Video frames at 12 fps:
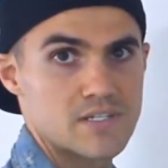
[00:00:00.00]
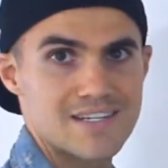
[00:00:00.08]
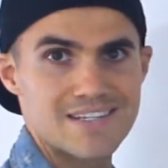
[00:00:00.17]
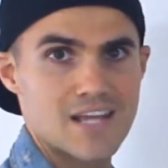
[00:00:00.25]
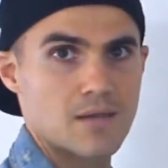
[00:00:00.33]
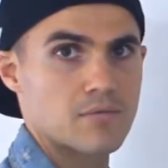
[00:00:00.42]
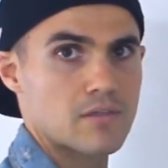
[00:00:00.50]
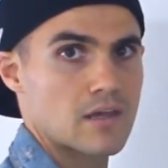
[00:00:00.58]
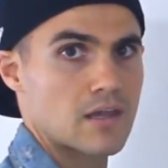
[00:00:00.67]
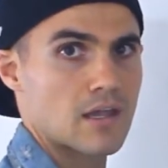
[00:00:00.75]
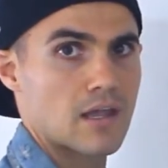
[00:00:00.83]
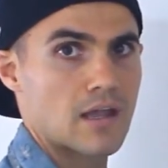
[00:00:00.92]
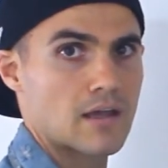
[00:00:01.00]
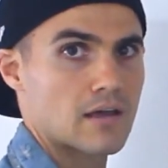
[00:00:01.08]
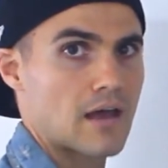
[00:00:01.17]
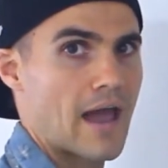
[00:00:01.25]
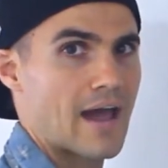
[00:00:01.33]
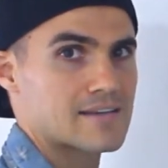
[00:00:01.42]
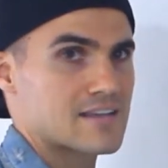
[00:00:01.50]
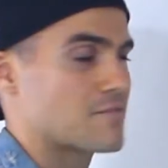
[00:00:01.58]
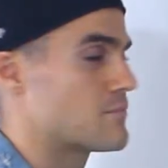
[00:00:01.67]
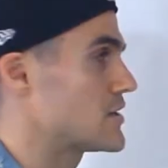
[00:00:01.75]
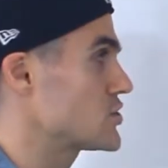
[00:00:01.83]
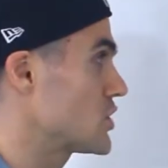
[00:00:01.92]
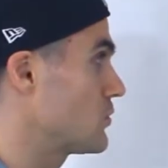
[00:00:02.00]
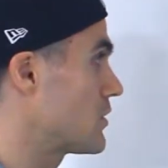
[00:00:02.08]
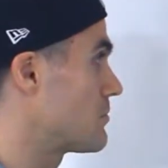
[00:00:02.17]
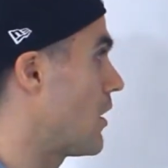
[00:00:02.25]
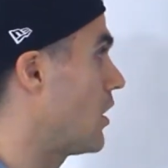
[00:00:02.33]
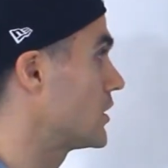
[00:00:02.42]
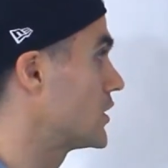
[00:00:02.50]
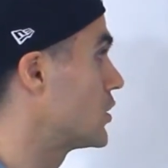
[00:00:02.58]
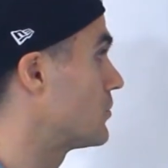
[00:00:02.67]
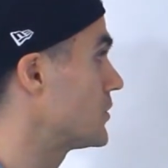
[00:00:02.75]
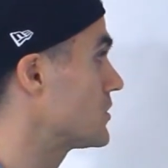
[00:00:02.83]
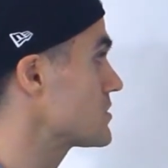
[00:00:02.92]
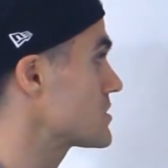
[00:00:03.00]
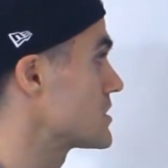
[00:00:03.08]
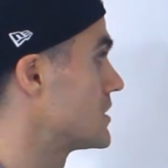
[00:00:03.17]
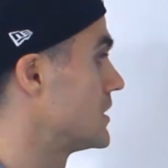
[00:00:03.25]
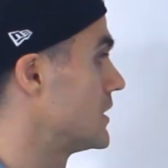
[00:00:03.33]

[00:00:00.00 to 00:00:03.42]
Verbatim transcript: It's the same thing as I mentioned with polynomials